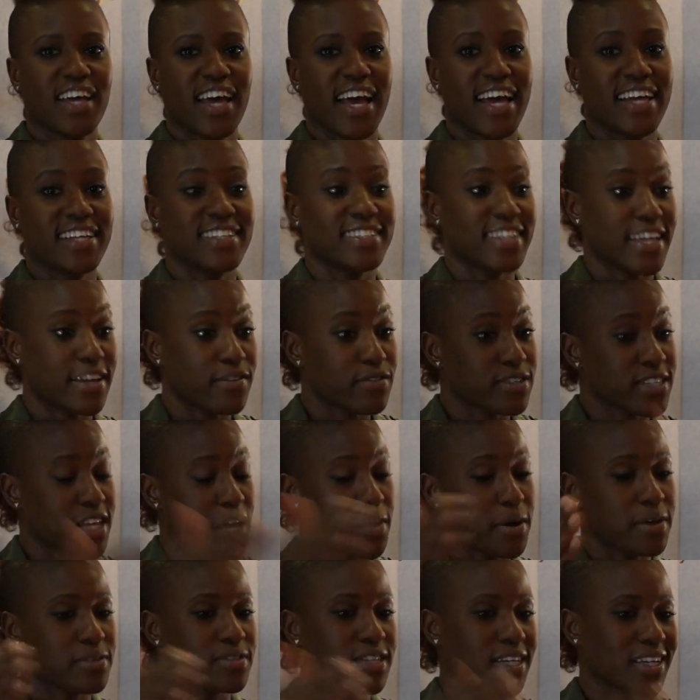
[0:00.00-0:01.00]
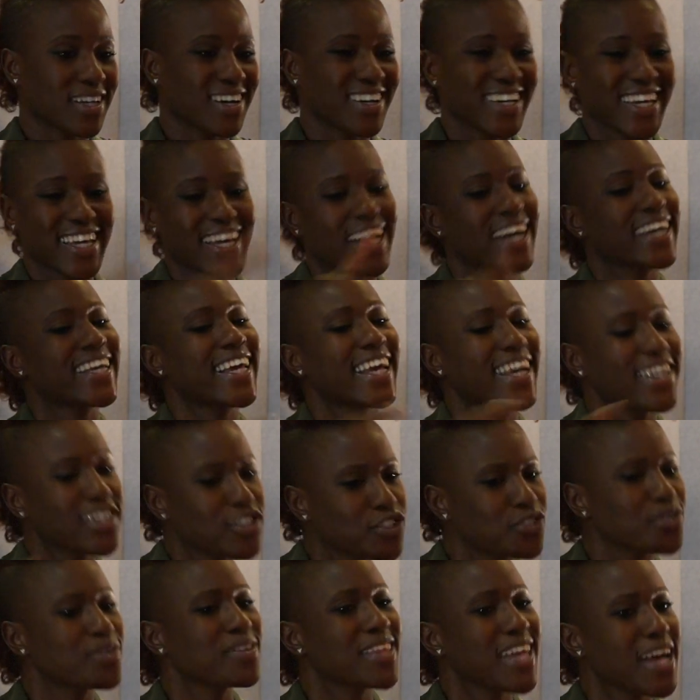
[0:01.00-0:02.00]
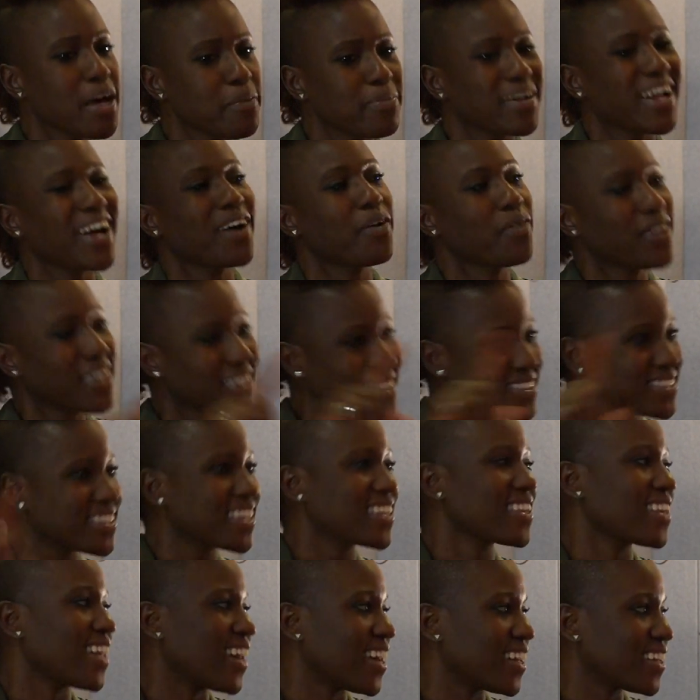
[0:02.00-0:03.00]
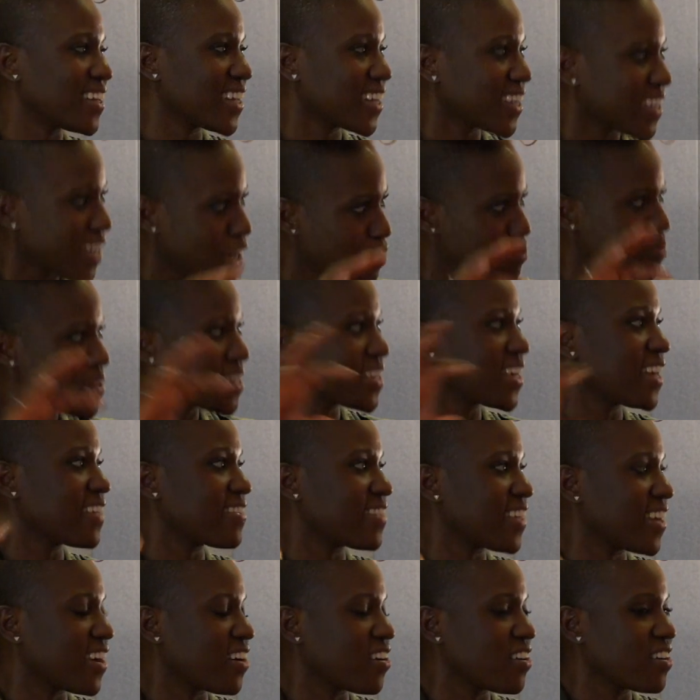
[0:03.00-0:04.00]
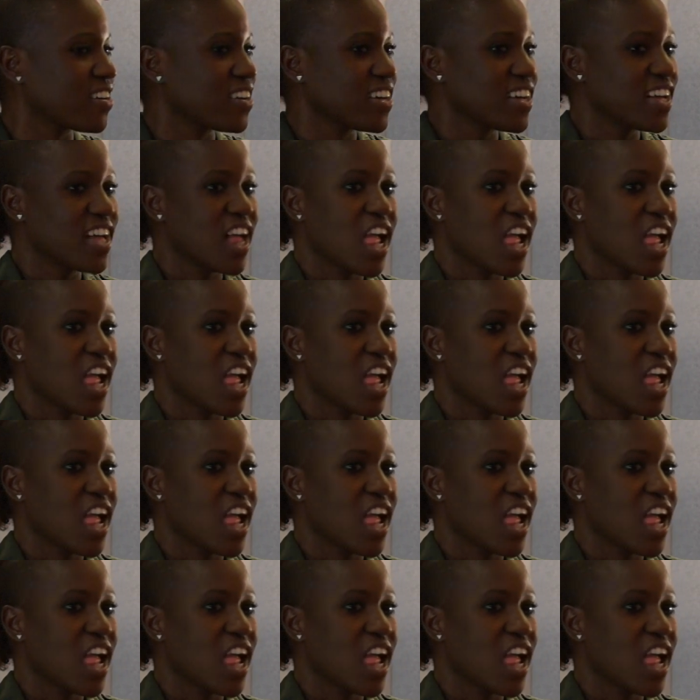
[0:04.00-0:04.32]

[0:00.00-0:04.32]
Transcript: and Dave was how I was like, okay, I can't do that, but I want to sing that. Like, help me get there.